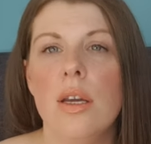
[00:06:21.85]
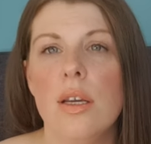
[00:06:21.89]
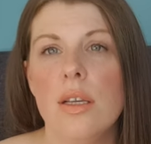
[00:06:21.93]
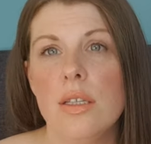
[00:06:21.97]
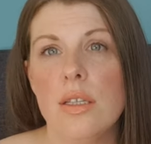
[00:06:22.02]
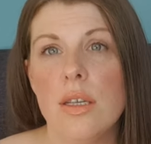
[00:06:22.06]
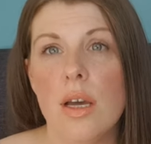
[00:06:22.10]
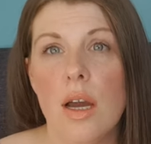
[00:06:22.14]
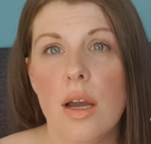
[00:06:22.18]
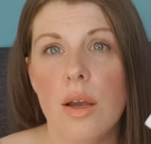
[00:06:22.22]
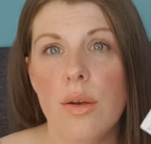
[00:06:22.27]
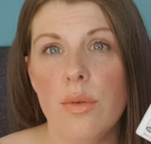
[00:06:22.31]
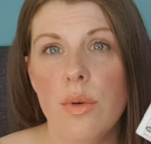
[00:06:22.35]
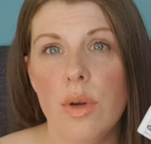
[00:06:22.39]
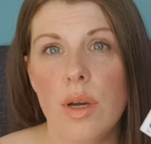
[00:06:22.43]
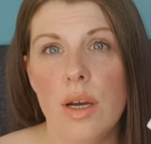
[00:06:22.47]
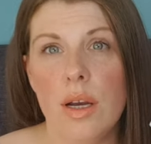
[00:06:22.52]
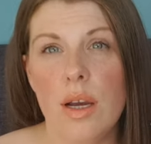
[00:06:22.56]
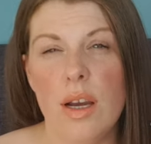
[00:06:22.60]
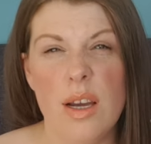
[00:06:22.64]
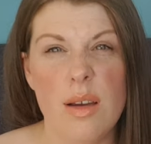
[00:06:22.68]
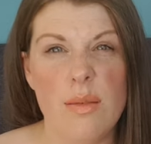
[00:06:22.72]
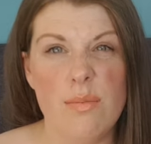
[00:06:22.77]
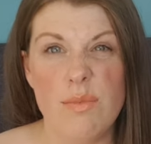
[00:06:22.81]
So
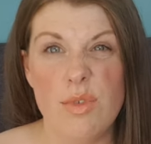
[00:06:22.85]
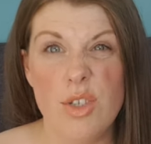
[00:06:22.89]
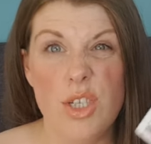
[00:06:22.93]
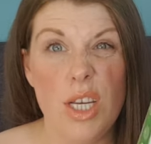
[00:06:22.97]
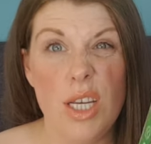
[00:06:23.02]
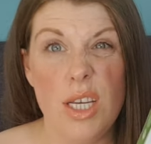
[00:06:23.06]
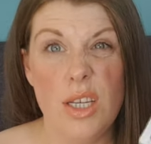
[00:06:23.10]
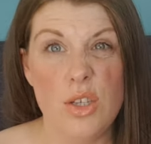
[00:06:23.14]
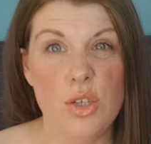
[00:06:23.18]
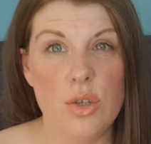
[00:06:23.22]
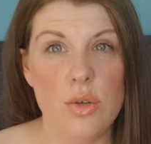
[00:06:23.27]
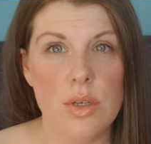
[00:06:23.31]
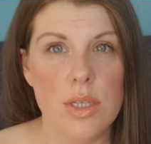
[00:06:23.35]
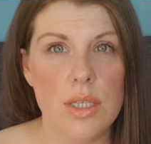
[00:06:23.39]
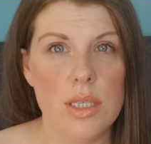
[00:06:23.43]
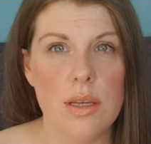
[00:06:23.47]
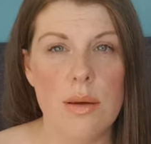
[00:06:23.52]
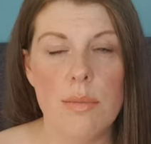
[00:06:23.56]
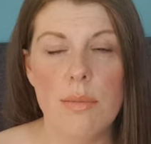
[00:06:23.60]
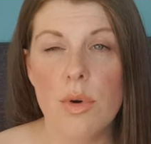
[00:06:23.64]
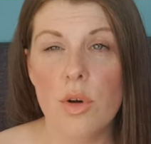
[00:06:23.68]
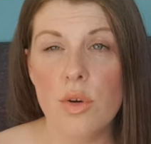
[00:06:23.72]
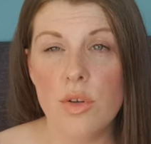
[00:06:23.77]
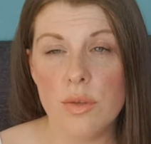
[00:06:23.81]
she enjoys
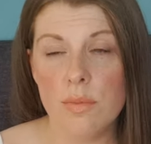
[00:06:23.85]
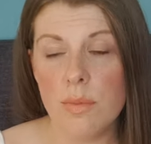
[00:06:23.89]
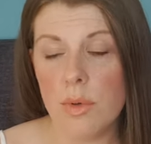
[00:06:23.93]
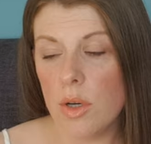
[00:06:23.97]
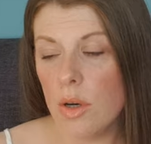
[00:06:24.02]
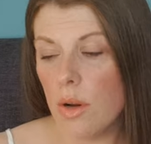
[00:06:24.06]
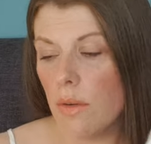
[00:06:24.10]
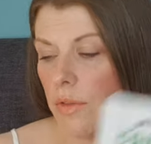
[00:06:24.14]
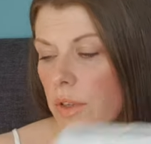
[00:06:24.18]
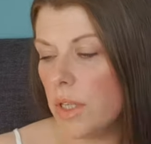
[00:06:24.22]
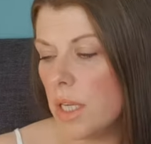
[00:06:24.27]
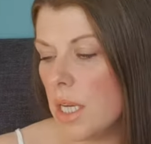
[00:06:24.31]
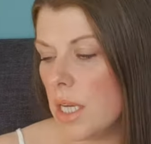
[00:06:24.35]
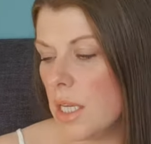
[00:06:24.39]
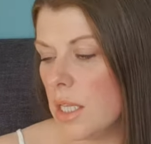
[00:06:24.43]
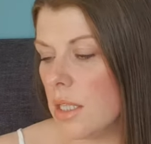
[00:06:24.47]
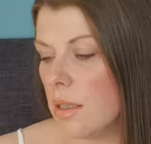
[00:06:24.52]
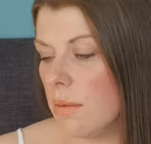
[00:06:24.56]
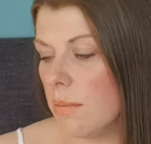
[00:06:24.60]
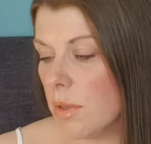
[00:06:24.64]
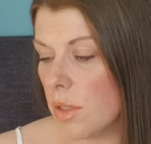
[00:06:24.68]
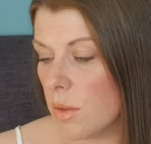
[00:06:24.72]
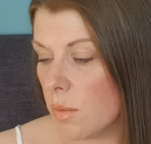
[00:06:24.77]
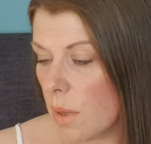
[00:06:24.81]
them. My husband often eats
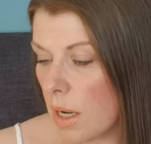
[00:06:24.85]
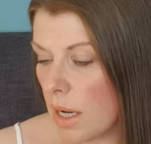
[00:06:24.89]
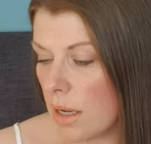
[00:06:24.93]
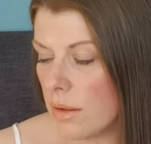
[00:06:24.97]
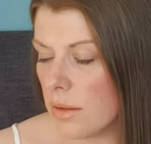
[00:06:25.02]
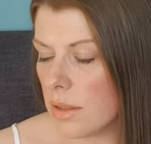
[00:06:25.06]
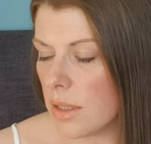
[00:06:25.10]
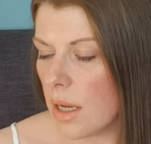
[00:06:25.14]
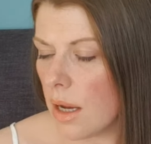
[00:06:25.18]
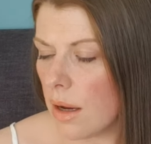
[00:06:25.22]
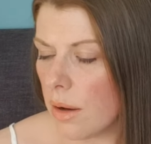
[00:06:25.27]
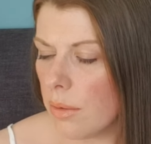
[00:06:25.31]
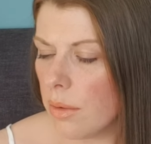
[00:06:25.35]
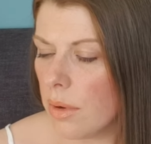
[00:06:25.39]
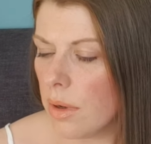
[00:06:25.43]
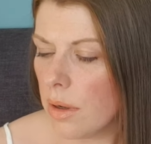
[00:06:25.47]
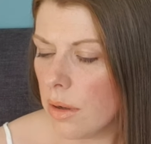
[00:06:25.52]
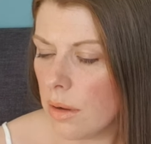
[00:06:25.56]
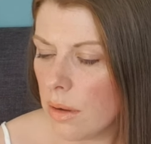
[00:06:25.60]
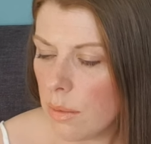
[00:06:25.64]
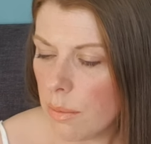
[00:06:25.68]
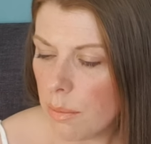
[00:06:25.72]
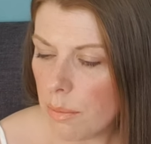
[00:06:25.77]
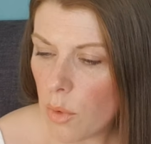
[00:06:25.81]
them as well, so
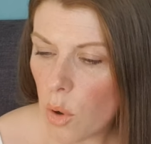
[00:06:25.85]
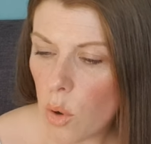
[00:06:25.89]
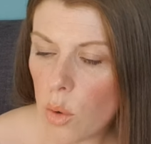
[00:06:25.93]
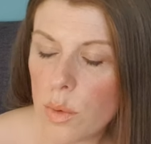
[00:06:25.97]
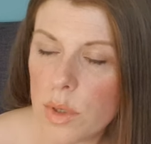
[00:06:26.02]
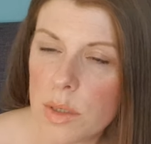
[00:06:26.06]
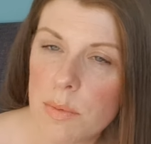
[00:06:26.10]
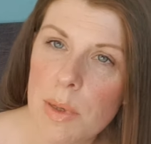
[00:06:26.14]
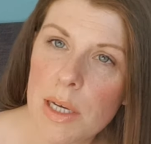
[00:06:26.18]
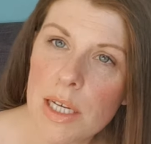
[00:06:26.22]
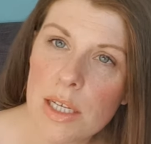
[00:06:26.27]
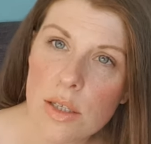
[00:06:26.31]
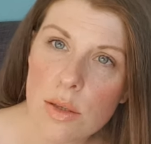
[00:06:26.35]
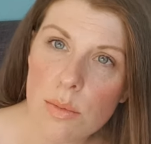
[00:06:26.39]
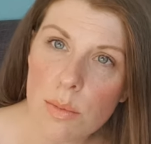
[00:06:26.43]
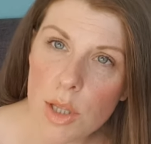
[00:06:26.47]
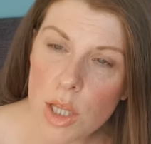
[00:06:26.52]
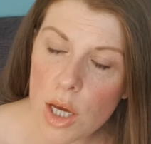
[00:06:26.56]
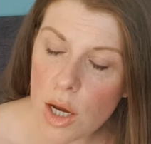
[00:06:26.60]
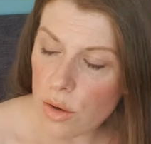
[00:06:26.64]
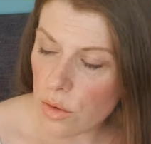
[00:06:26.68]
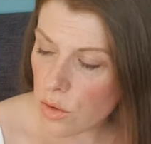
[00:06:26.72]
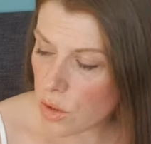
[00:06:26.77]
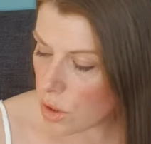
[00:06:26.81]
always pick some of
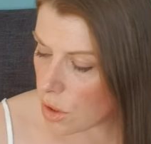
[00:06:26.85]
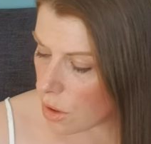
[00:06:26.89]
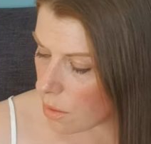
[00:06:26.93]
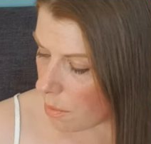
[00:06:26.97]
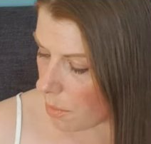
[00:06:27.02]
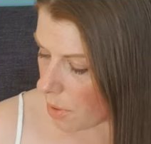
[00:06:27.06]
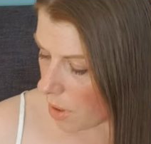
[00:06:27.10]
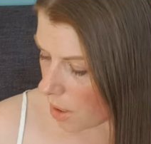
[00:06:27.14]
those up.